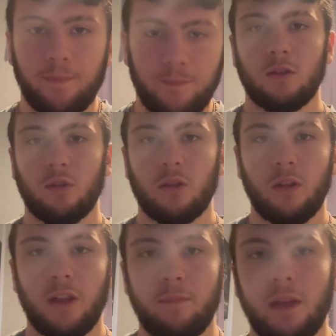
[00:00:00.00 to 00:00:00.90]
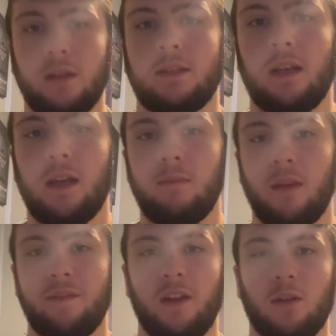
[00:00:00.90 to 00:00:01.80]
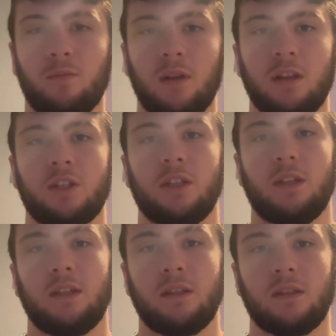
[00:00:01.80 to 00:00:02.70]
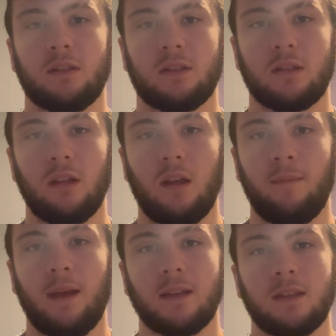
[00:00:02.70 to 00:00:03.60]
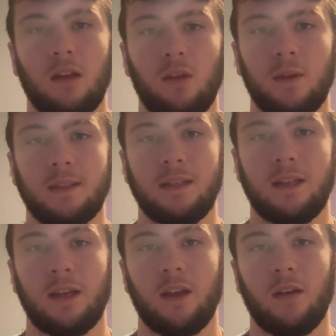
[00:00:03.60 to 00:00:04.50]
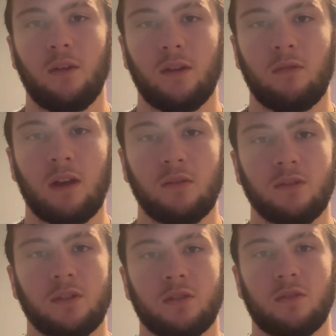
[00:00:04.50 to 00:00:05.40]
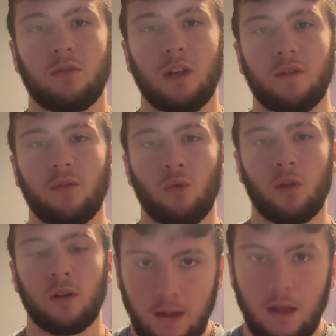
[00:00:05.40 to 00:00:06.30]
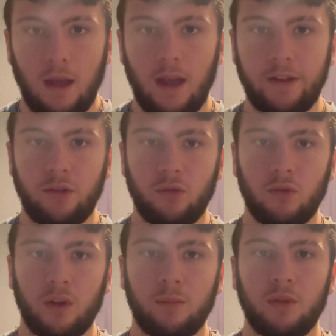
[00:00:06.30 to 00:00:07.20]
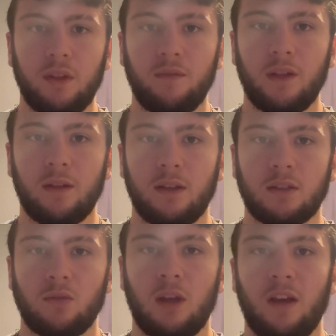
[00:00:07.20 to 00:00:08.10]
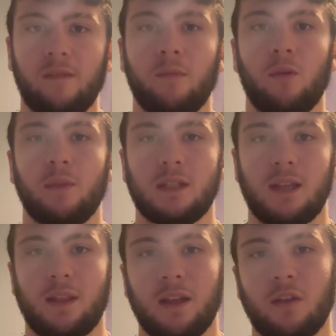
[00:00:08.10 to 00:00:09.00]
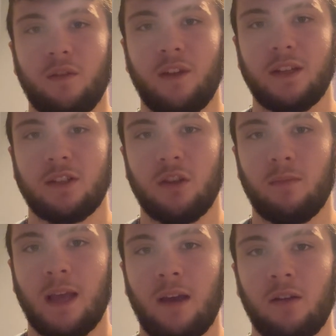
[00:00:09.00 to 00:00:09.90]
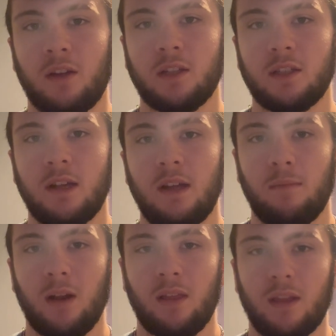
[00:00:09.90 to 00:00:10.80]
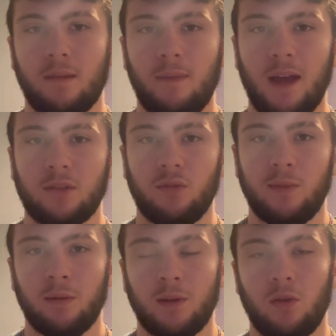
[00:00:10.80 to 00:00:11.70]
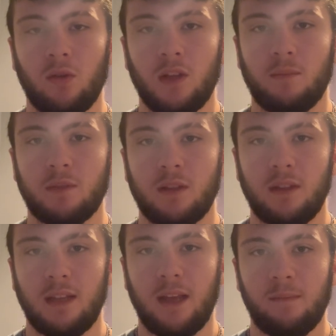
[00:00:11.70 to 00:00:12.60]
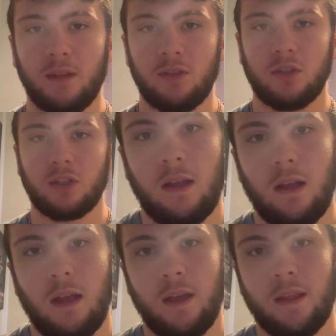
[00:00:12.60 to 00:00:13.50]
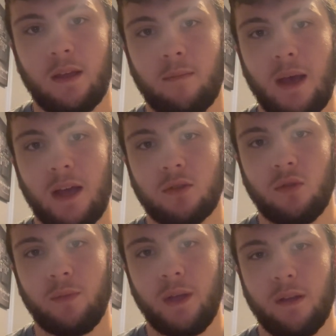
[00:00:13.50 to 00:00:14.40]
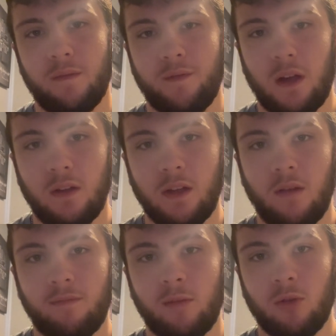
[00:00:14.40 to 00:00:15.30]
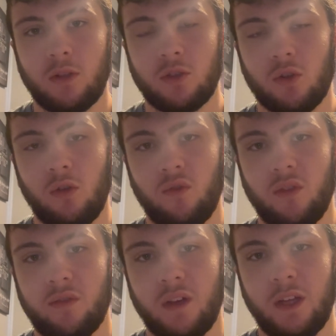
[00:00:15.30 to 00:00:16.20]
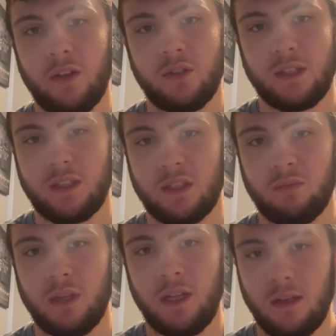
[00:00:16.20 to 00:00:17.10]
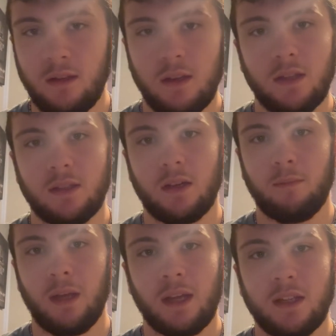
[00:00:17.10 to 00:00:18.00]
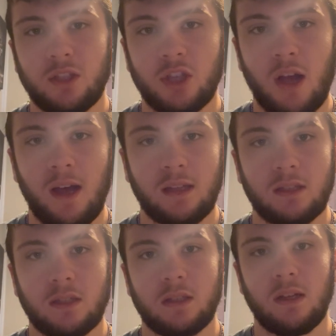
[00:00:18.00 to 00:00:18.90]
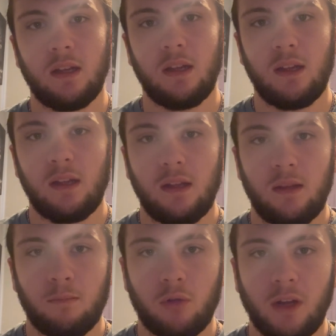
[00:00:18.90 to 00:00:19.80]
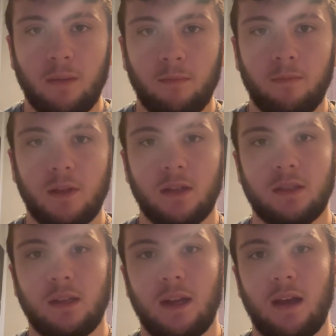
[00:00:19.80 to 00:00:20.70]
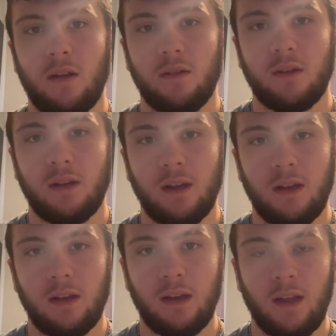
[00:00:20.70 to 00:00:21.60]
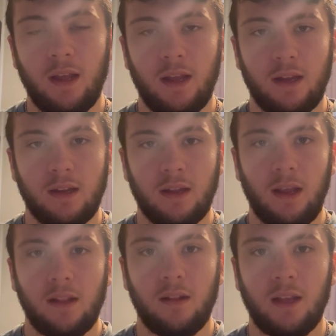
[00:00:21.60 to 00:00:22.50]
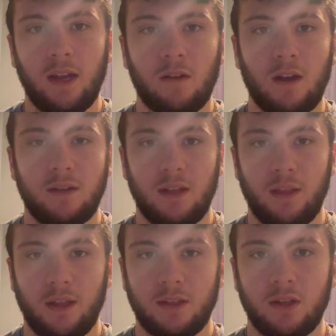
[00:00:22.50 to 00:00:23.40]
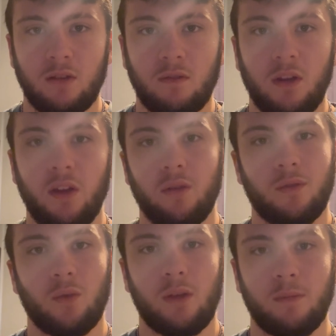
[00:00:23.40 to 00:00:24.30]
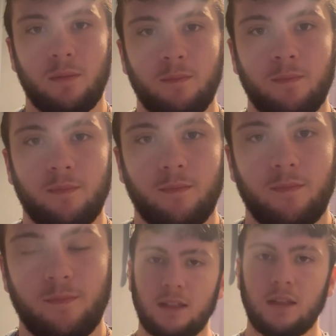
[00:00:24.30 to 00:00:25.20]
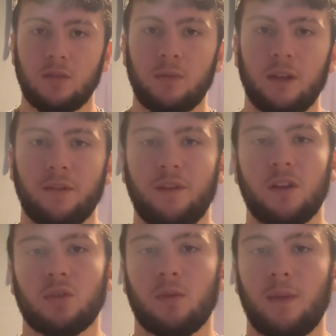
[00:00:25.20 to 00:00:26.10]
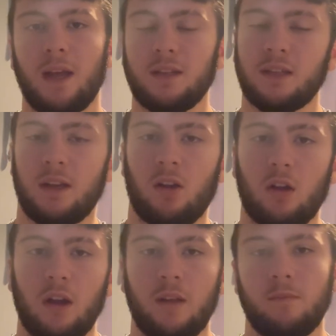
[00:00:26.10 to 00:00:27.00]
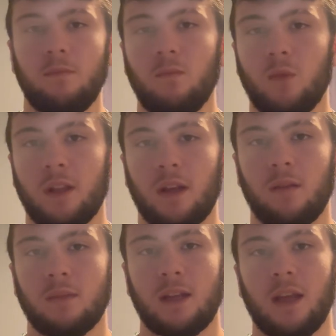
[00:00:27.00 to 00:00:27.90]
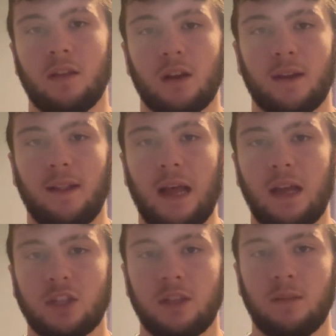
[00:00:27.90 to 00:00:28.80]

So with all that being said, my final prediction is a Max Holloway TKO in rounds 3 or 4. I do really believe that Dustin will have moments. I think he'll find some counters, but I think Max will be able to hold up to the damage. I think Max will be in fairly comfortable control of the fight using his speed. He's going to pick his shots, break Dustin down, and in the later rounds, I think he's going to really overwhelm him. I see this being a finish where Max can hurt him when they come together and clash in the